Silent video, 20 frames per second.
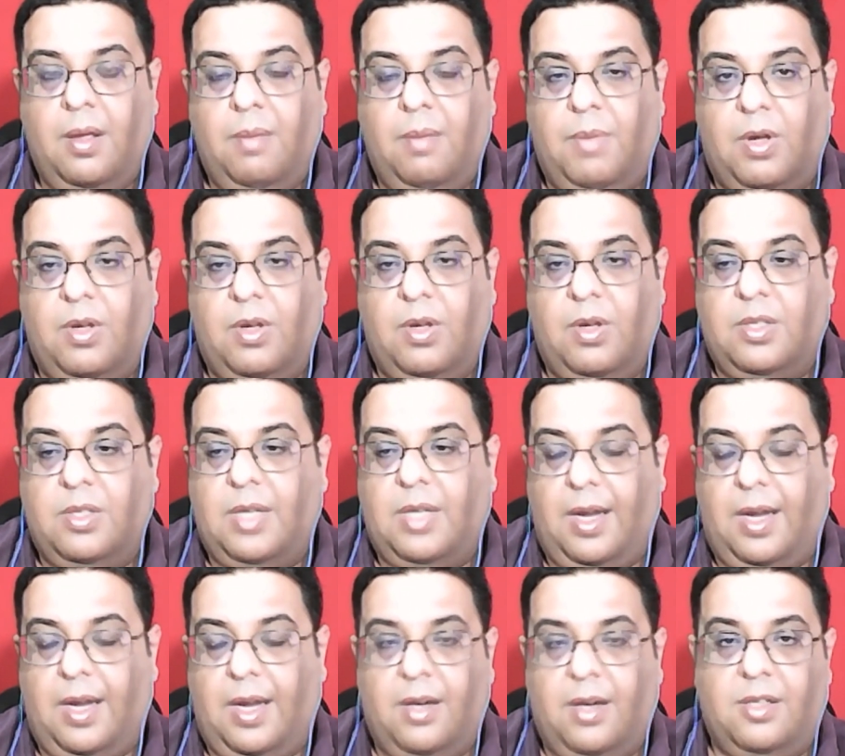Because
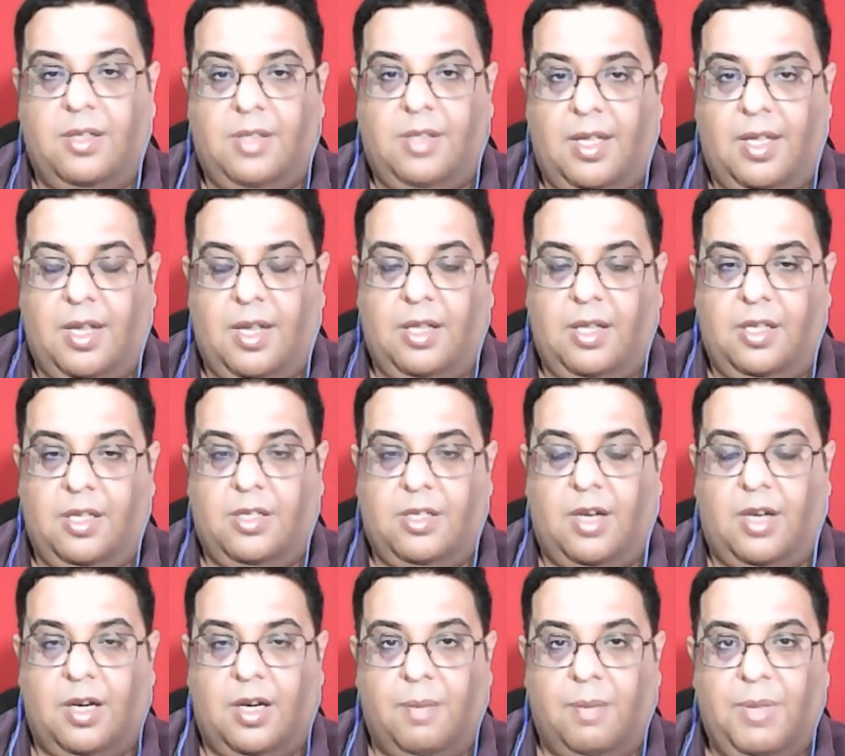I understand that in the
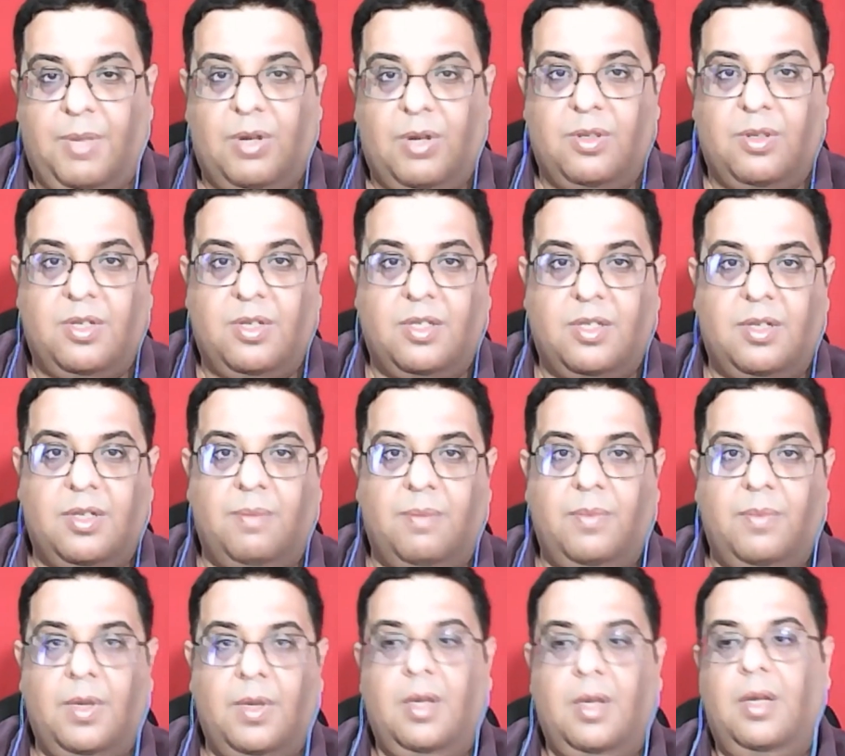startup
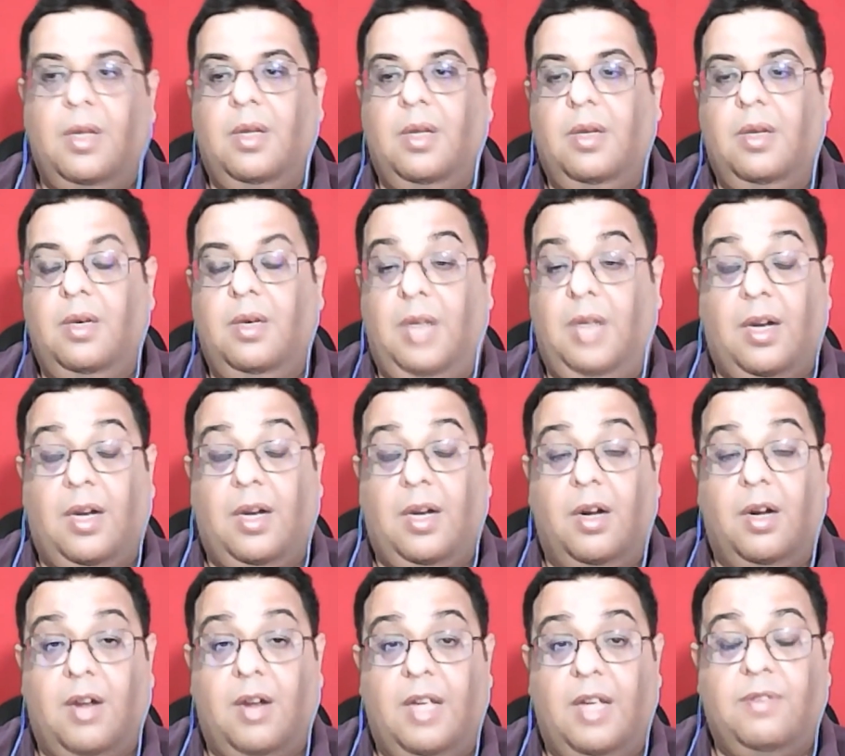ecosystem,
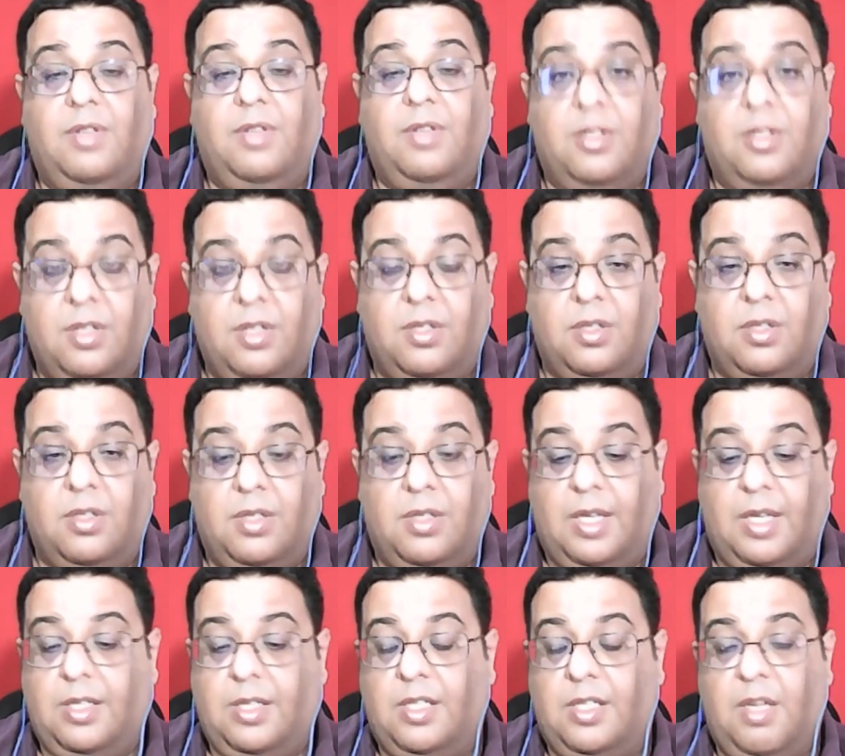data drives decisions.
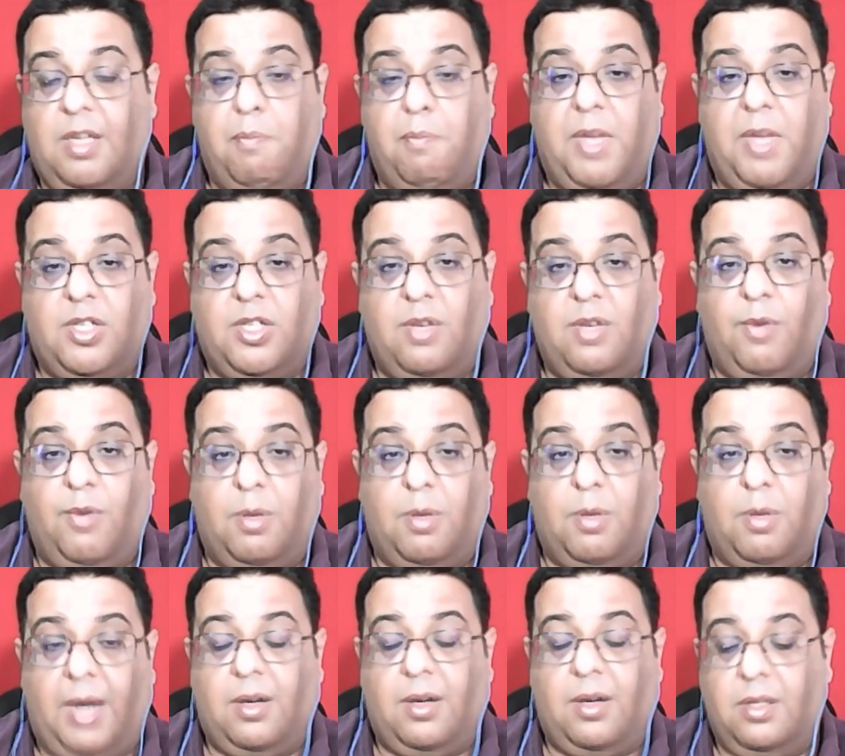As they say, measure what
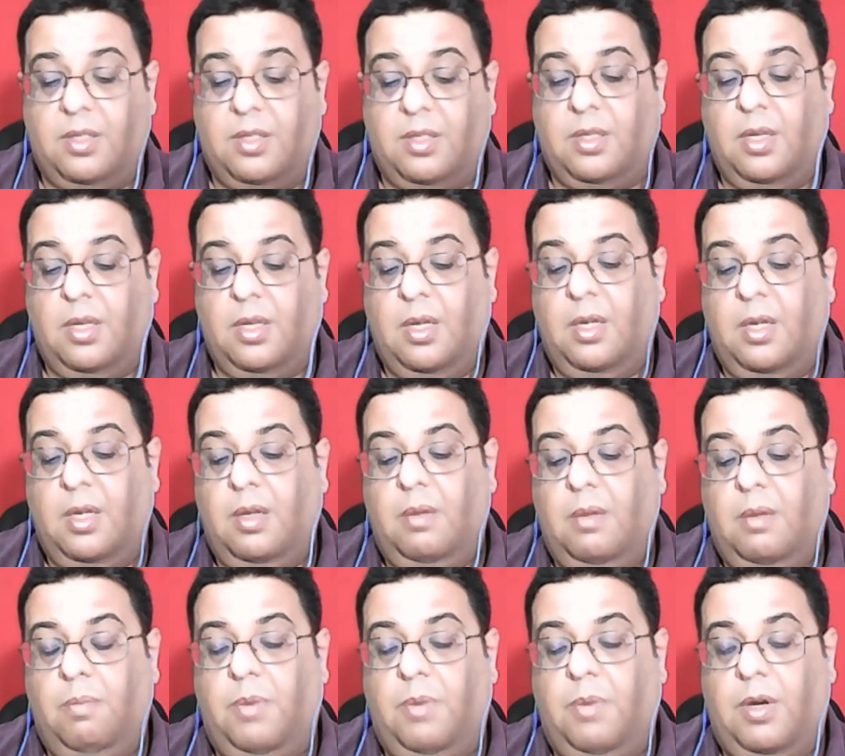matters,
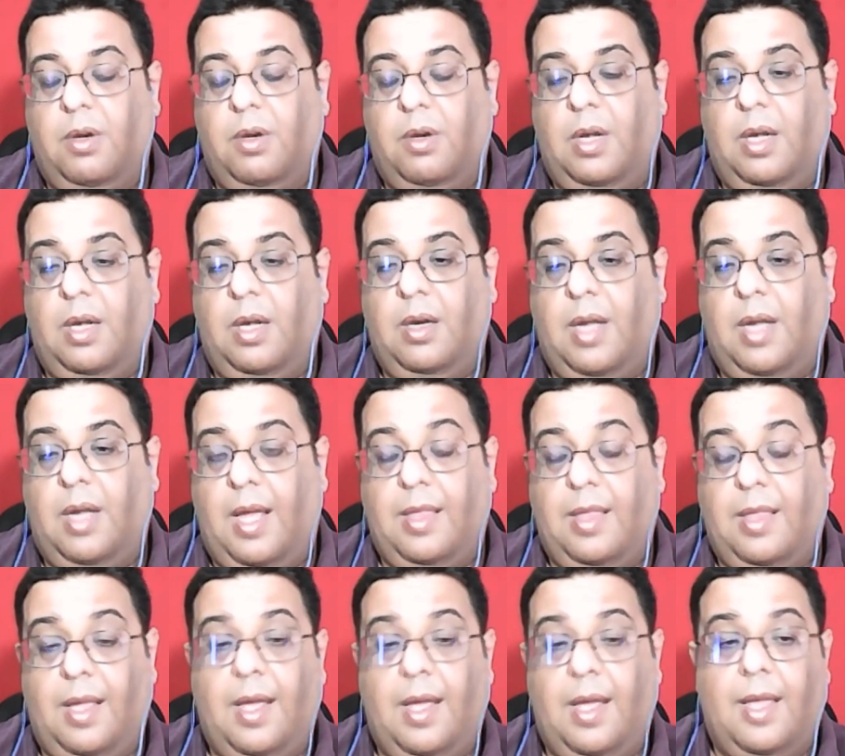but and
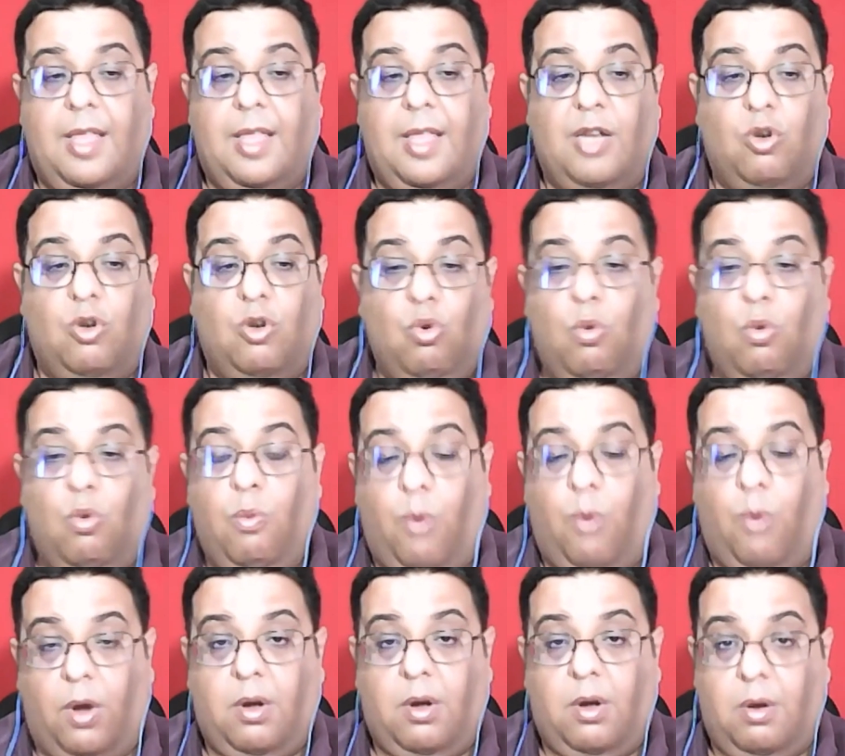and and then do
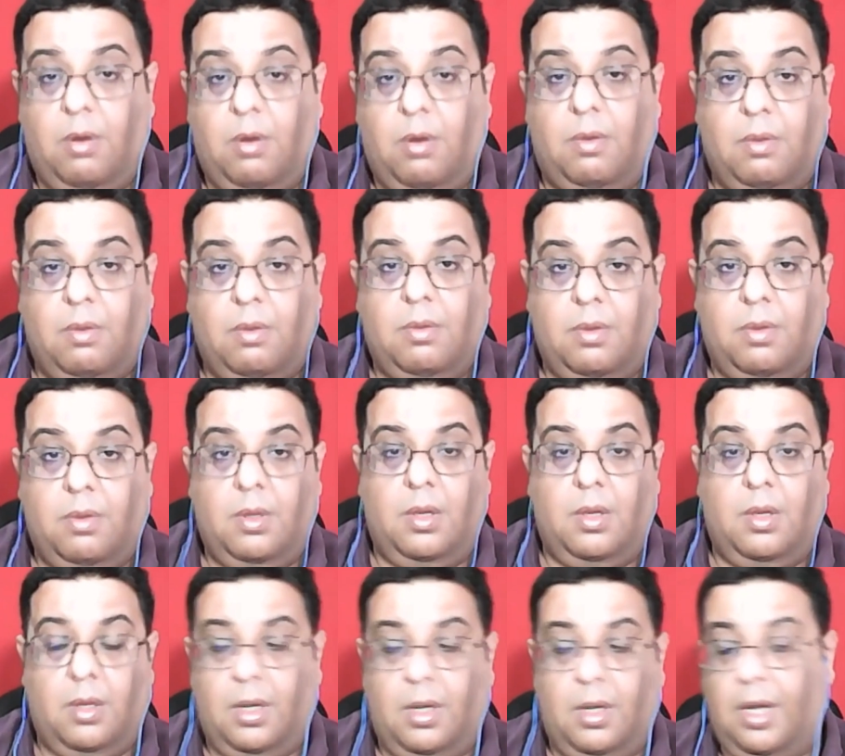what
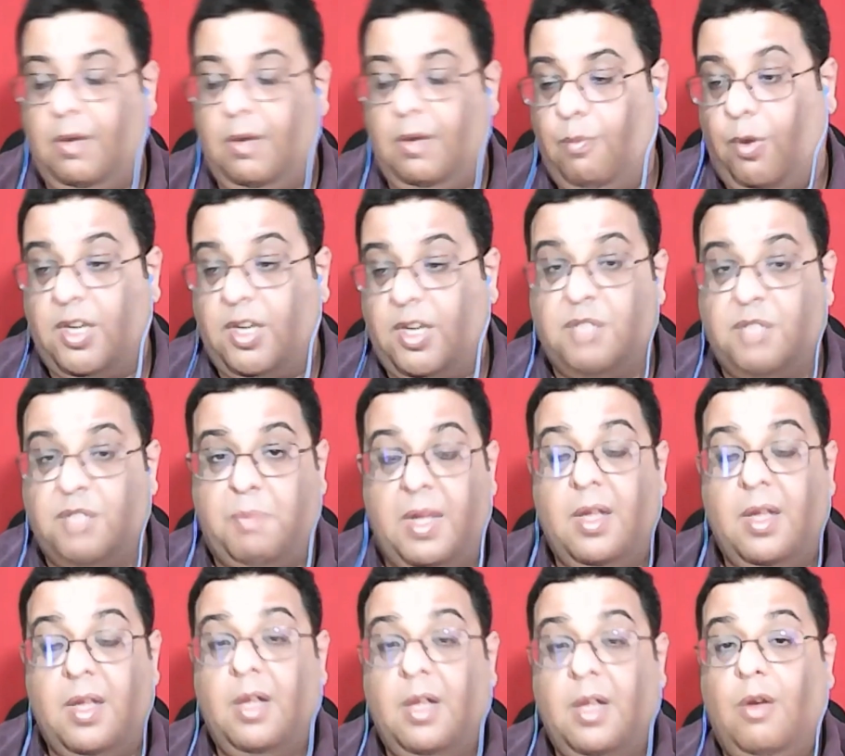uh, and what is me
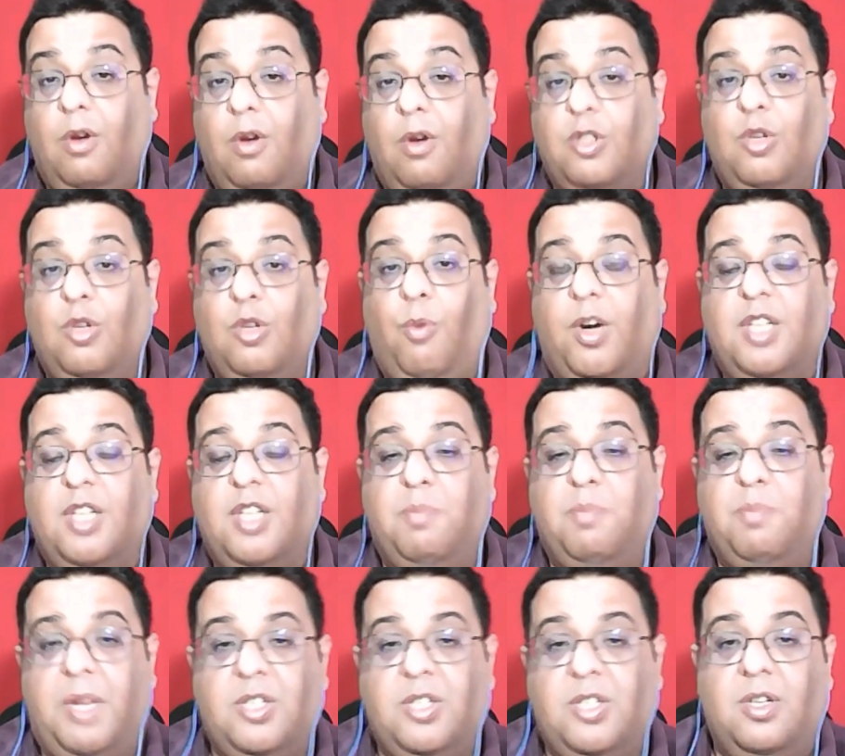also what is
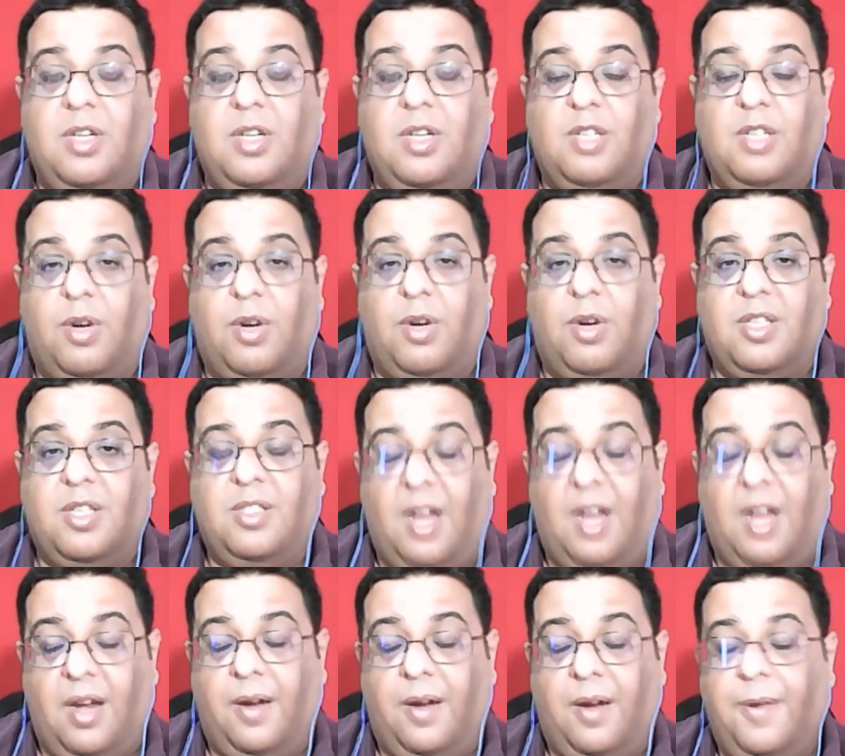measured is what is
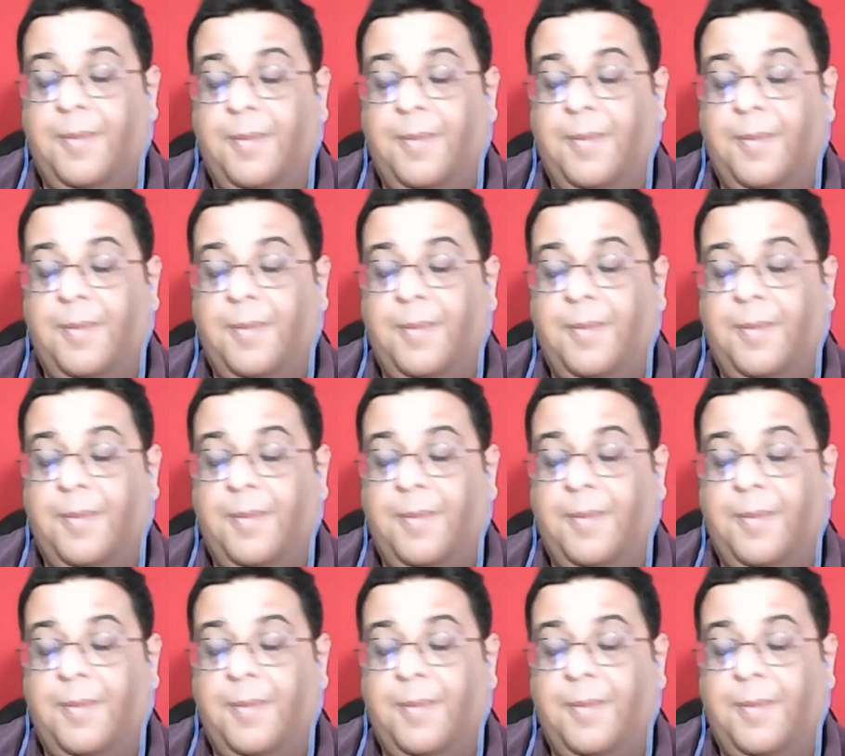done.